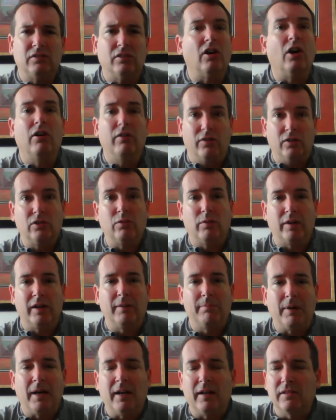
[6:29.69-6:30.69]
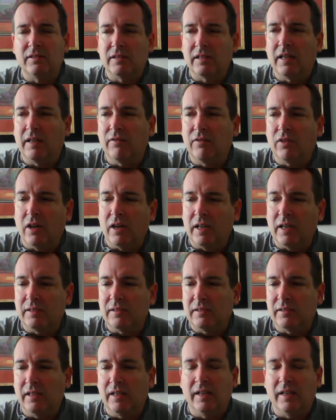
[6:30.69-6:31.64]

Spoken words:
or over 20 pounds that I've lost,